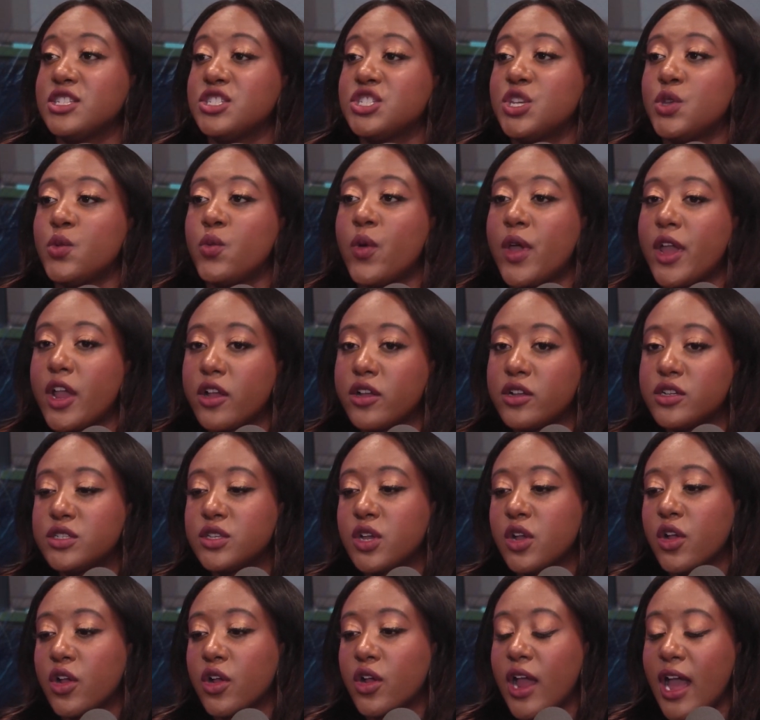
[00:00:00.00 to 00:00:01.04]
She wears
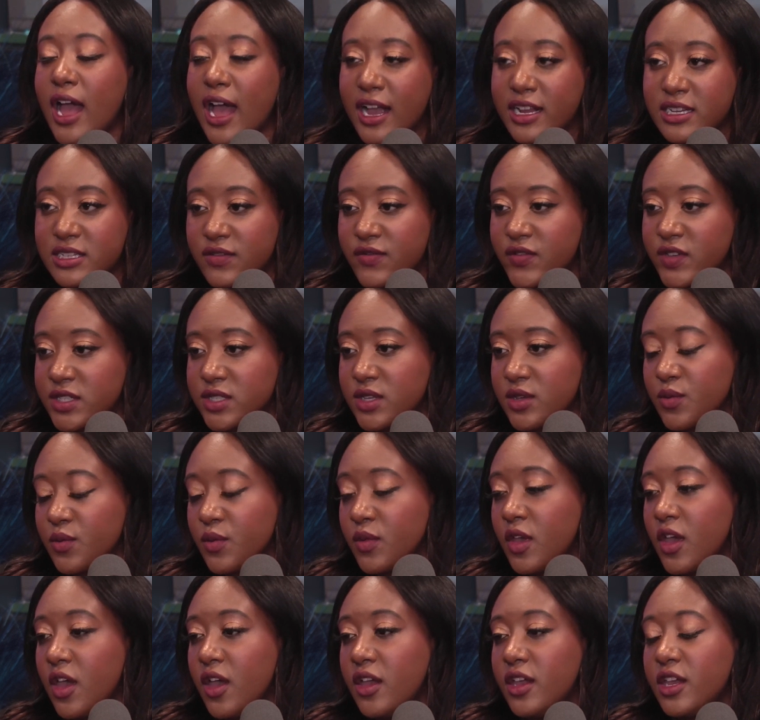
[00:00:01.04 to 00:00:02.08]
her activism,
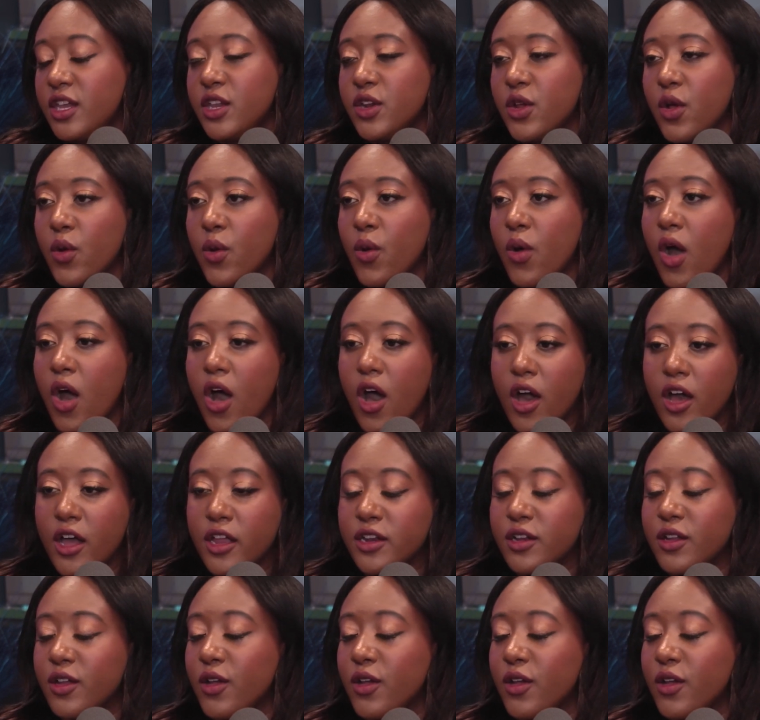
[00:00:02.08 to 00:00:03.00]
on